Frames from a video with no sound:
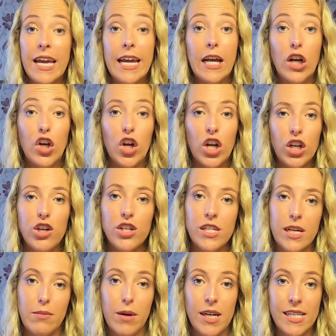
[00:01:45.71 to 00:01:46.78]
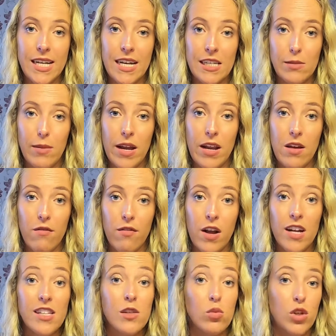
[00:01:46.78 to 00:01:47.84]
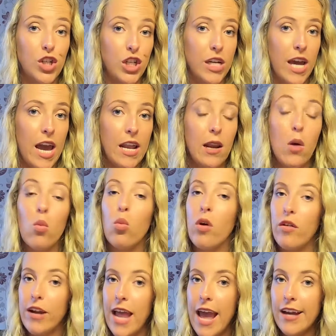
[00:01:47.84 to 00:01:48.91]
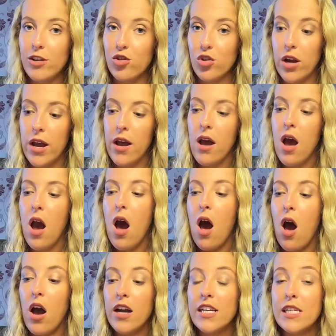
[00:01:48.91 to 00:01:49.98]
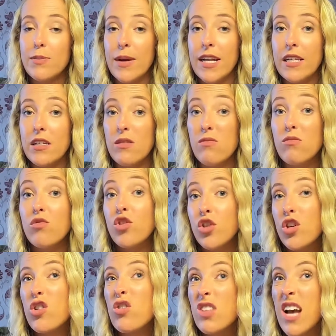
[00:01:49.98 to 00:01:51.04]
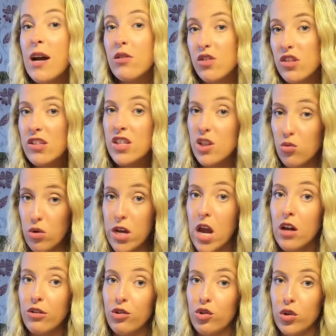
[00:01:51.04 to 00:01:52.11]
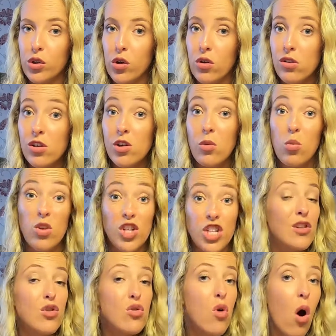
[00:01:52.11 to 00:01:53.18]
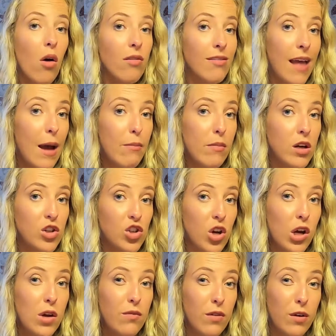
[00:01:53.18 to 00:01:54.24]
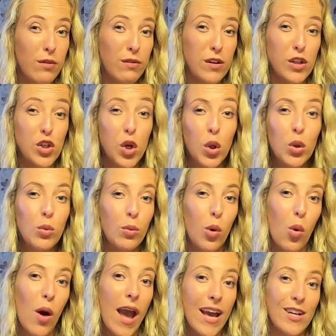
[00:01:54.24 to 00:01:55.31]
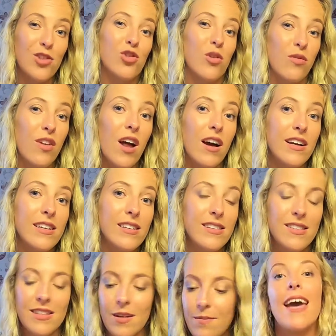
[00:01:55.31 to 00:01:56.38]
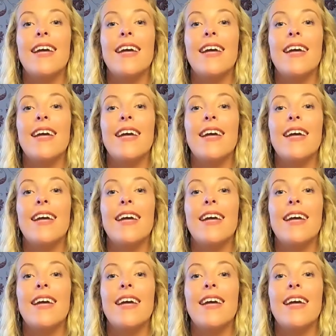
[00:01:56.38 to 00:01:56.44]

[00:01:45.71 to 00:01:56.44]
Including my Tasmania flights, which again were an extra, I spent 2,300 odd, which is not that much over for 2 more extra flights.